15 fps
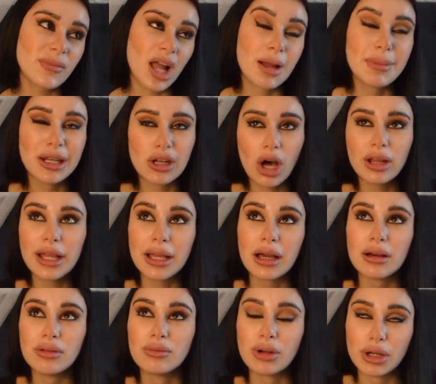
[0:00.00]
I mean, not like
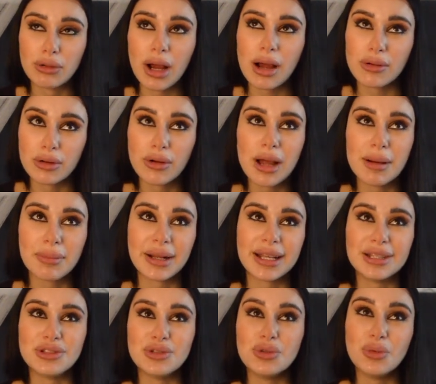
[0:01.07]
regret, but I
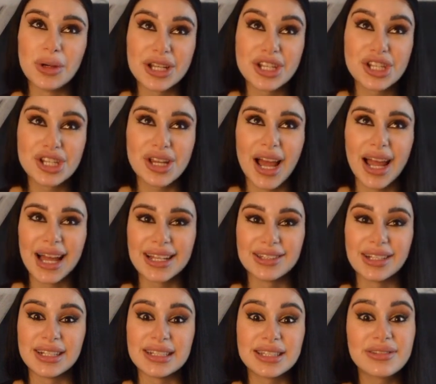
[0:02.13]
do wish I had
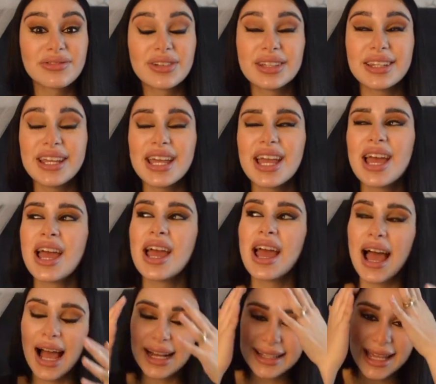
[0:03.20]
done it differently.
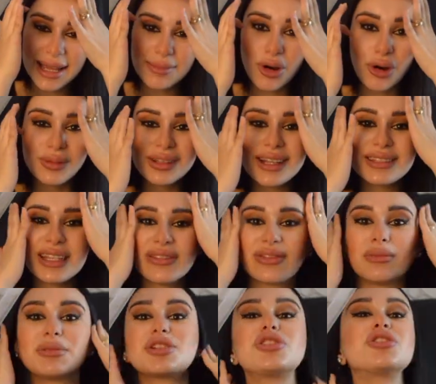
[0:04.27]
I came home that day
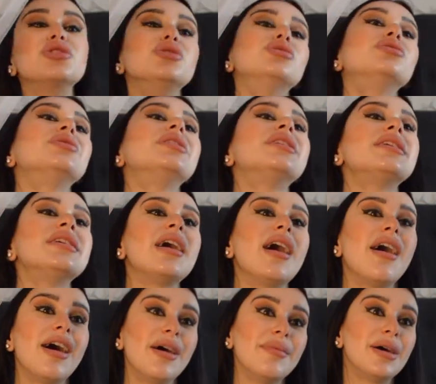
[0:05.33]
from a shoot,
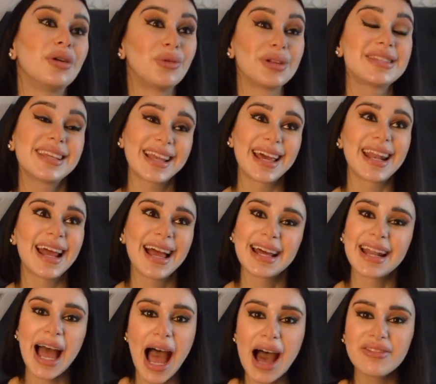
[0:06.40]
and once again, I had
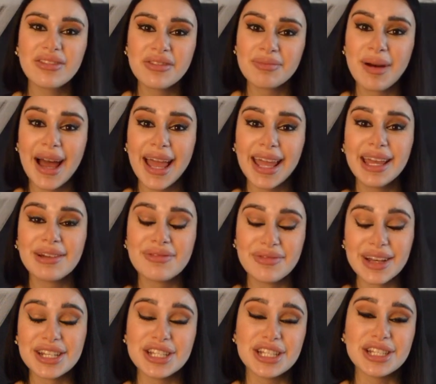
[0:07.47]
half of my
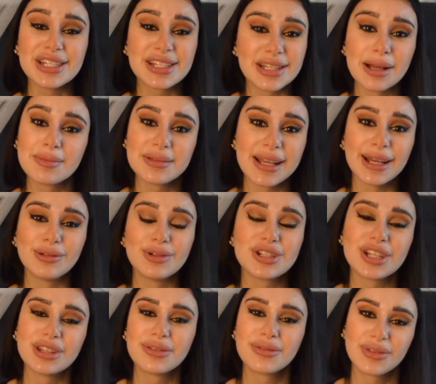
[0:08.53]
veggie sub sandwich
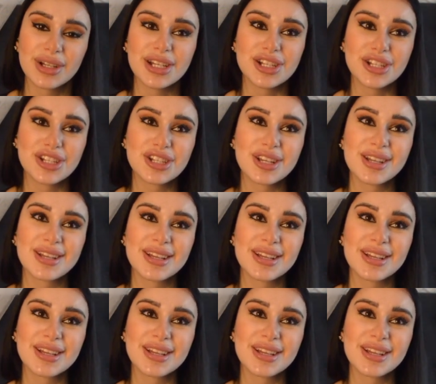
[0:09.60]
in the fridge